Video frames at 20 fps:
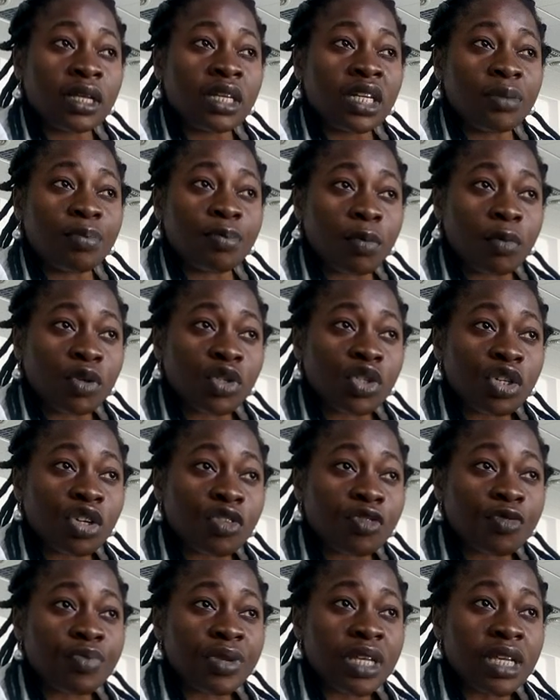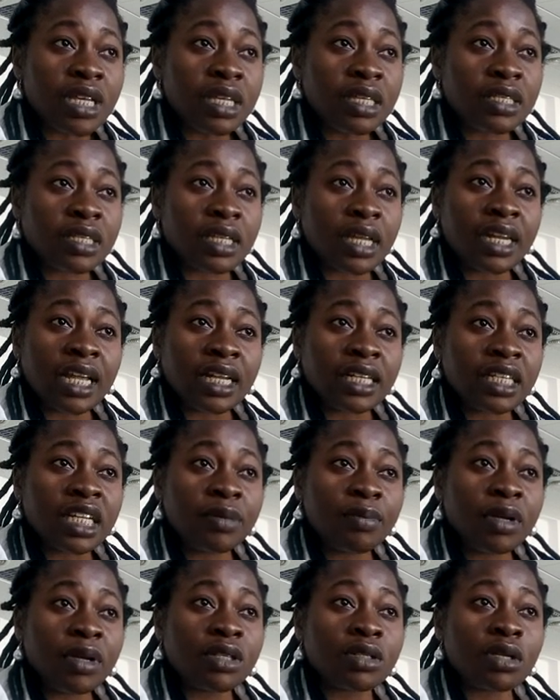the promotion of peace, and the
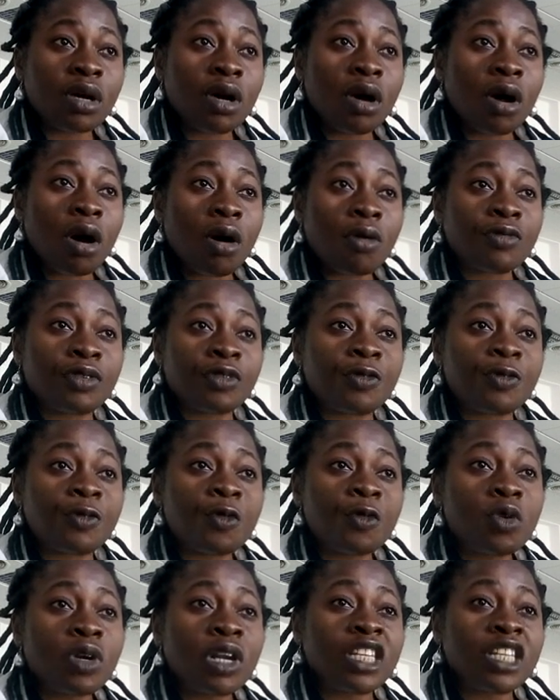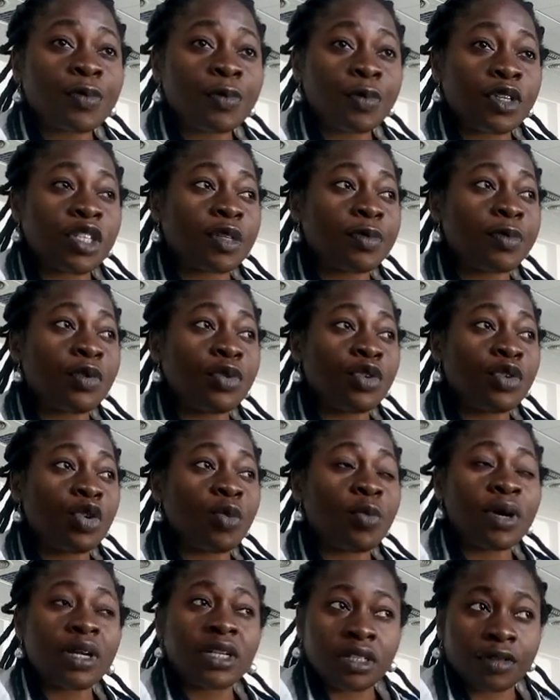attainment of the fullest possible
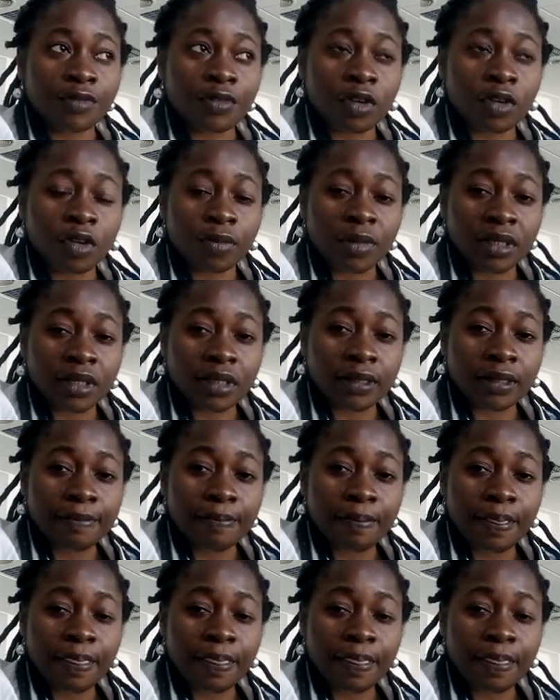human development.